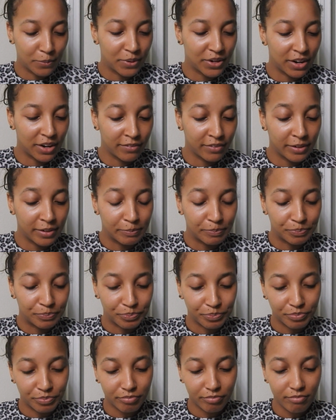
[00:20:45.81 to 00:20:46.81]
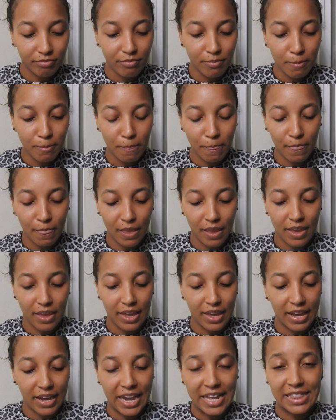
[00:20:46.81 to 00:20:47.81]
whatever.
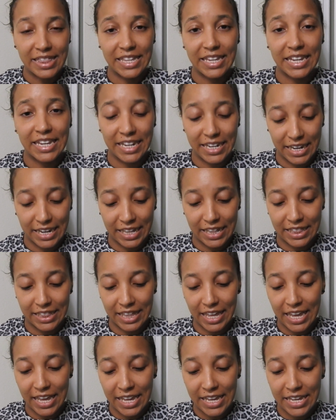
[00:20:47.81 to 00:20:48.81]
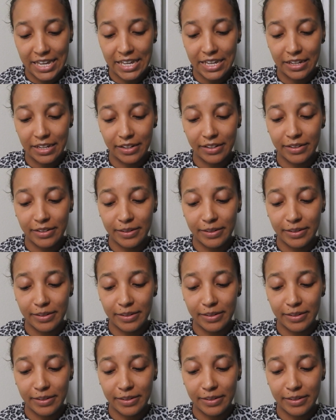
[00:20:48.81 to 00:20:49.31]
And then they